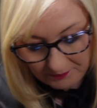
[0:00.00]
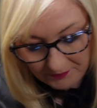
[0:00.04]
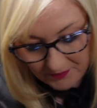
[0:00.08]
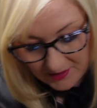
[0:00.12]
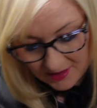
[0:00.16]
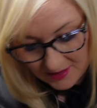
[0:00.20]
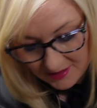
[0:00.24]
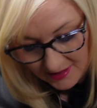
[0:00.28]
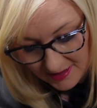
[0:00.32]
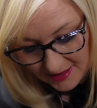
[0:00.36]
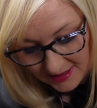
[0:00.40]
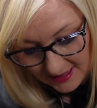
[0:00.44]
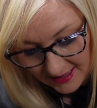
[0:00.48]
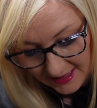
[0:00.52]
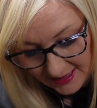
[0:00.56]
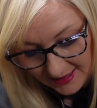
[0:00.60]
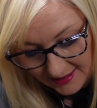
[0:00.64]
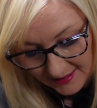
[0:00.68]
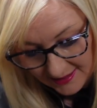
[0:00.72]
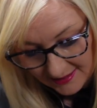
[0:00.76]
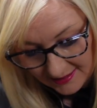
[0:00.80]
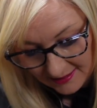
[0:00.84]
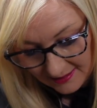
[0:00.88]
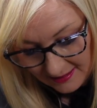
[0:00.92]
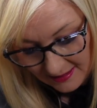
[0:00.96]
that
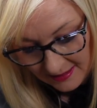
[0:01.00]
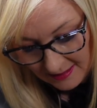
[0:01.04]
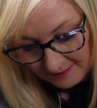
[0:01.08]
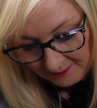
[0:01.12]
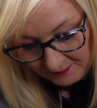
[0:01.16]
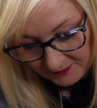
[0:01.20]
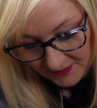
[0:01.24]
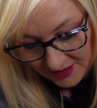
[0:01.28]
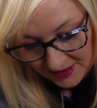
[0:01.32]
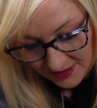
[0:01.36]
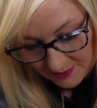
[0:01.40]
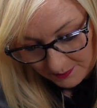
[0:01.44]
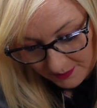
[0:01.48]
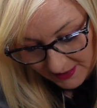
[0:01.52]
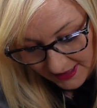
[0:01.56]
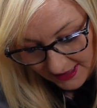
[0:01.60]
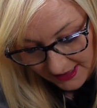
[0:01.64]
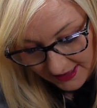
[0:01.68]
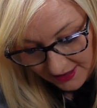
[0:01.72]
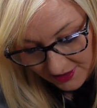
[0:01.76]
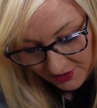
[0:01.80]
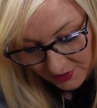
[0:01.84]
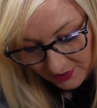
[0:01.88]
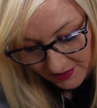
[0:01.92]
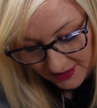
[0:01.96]
says
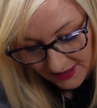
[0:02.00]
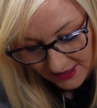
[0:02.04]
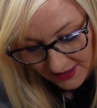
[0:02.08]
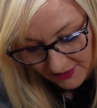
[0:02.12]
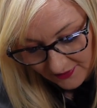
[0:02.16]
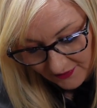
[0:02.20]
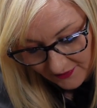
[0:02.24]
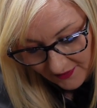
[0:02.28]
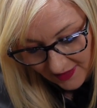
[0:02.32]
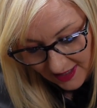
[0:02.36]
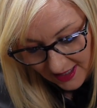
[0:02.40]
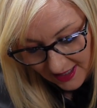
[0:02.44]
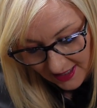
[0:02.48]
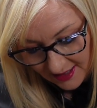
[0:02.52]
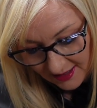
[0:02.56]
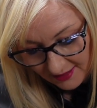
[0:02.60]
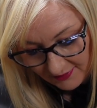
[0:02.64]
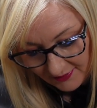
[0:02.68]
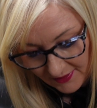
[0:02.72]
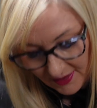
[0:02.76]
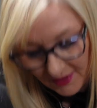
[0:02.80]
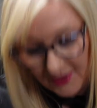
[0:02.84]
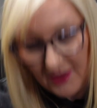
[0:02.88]
Speedy 25.